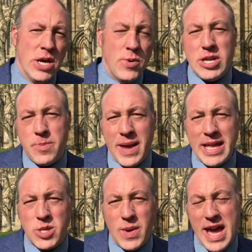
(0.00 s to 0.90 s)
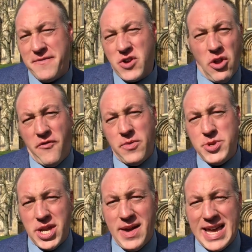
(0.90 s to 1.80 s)
which means we have gone from
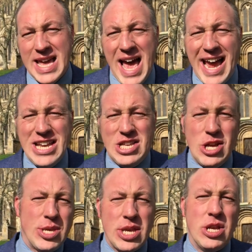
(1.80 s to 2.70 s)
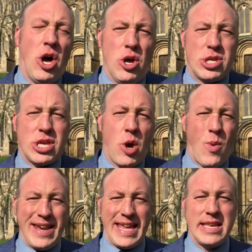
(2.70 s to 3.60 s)
doing a dozen or so
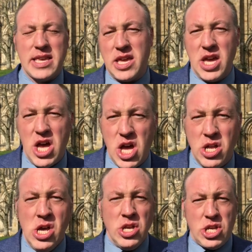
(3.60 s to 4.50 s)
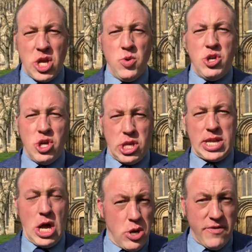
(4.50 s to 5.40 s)
weddings a year to just
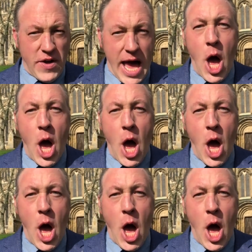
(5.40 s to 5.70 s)
over